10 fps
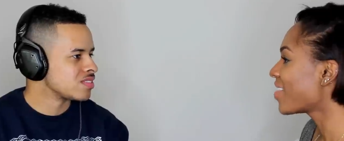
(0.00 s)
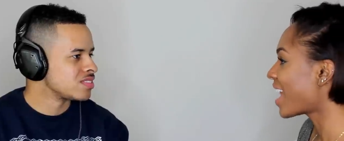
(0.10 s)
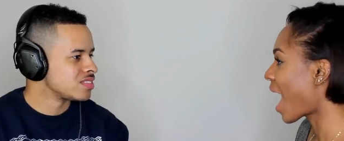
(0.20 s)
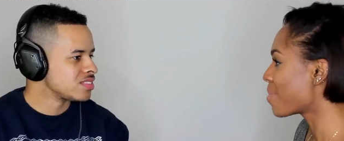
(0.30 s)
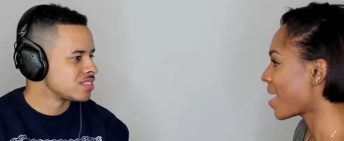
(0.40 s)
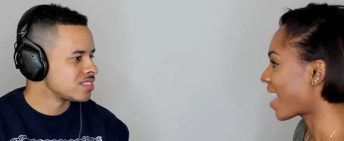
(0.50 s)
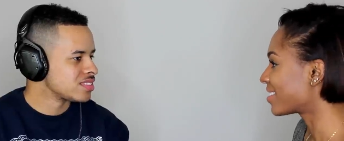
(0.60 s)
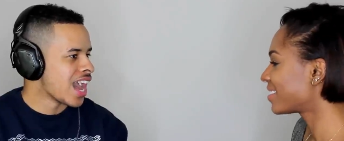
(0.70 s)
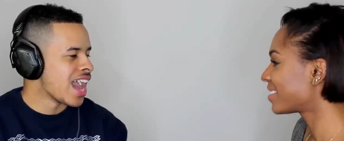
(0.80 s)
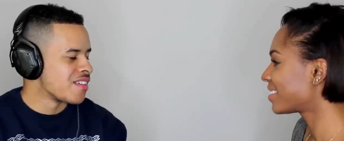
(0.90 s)
Speaker 1: have an
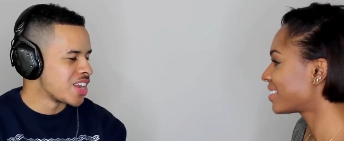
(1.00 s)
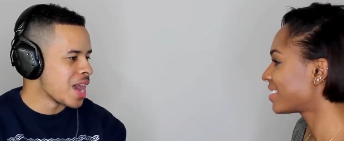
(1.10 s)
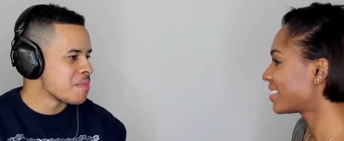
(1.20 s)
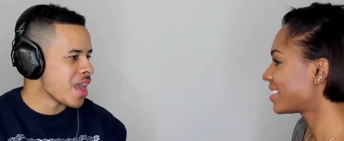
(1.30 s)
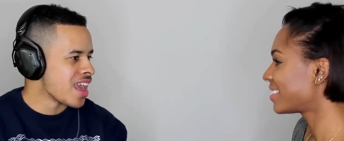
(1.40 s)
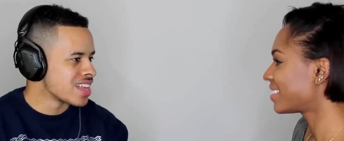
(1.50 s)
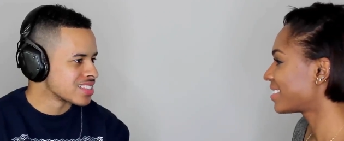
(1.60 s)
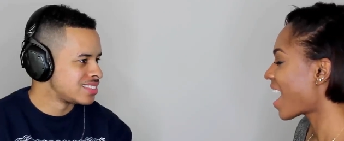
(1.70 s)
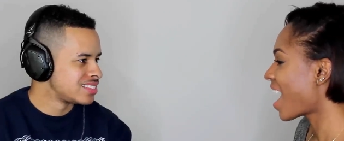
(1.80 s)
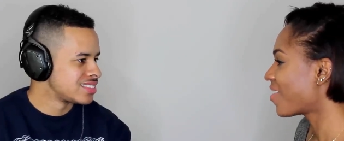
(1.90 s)
iPad. I have an
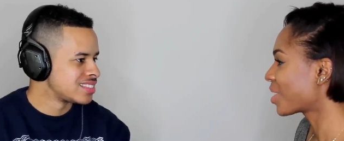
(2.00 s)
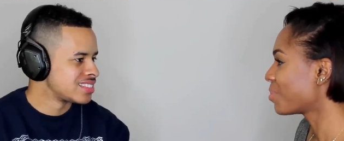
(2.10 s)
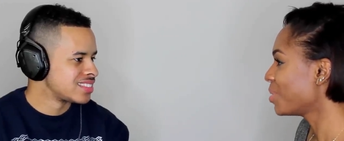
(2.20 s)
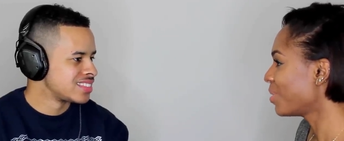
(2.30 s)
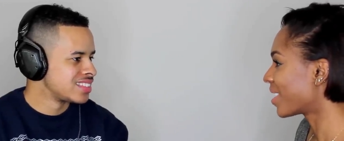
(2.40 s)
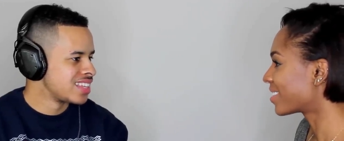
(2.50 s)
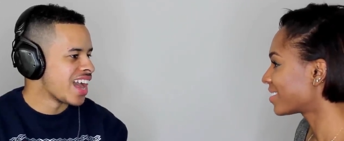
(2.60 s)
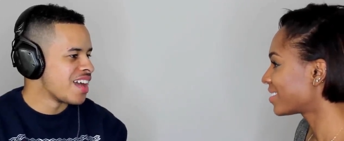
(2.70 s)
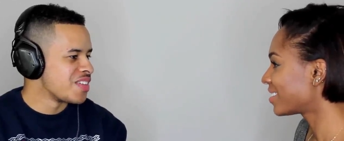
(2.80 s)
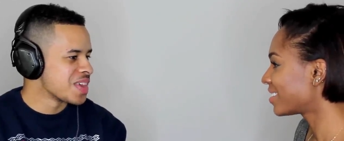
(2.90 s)
iPad. I
Speaker 2: have a computer.
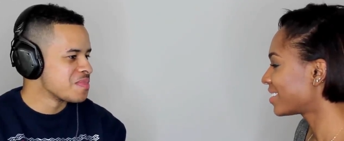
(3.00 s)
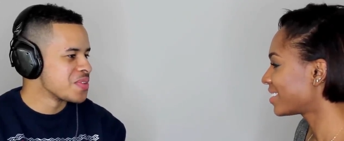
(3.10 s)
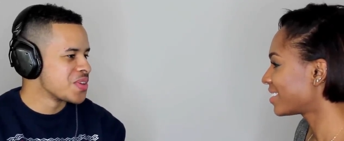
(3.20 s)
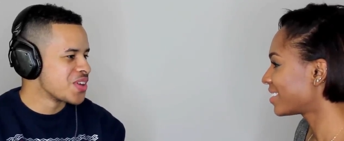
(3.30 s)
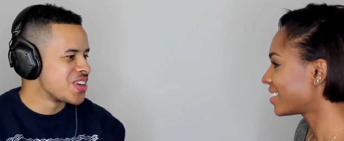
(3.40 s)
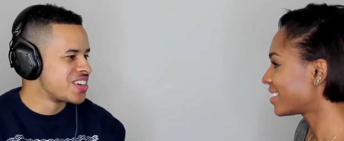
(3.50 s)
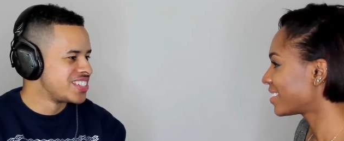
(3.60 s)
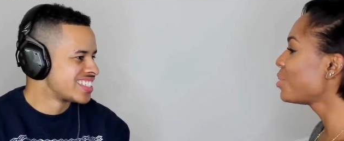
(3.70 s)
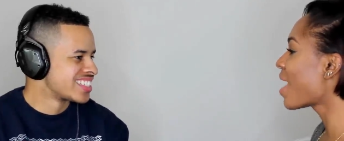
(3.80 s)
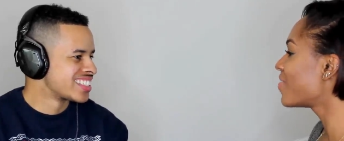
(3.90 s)
Speaker 1: I have a computer.
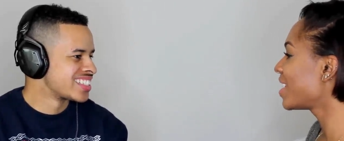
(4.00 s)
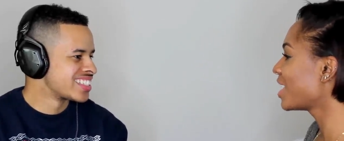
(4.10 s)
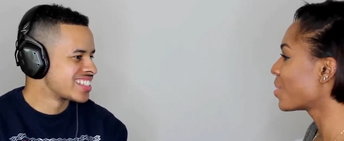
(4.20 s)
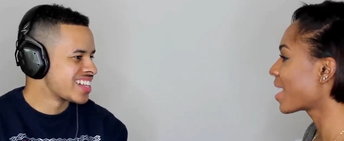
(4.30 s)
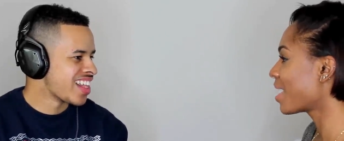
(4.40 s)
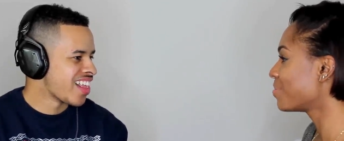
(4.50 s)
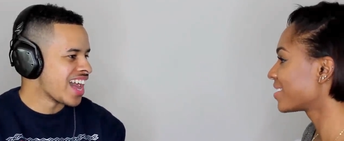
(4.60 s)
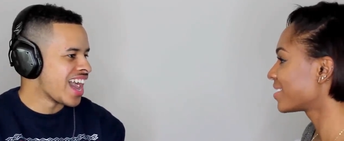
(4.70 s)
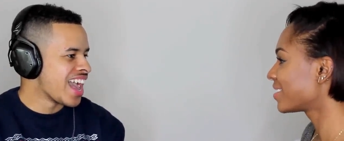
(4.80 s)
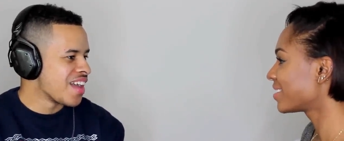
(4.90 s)
Speaker 2: You have video games.
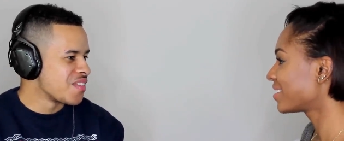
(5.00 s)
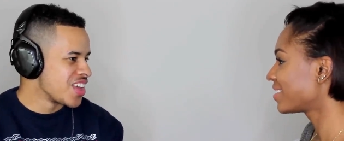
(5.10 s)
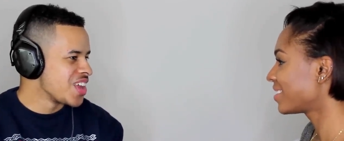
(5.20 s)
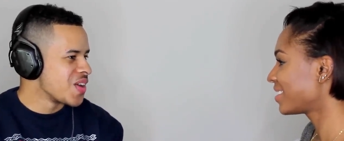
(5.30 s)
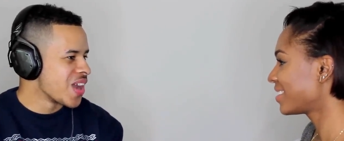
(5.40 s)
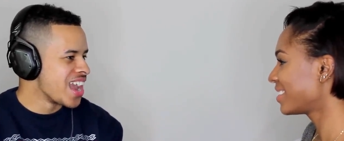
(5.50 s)
Speaker 1: I have video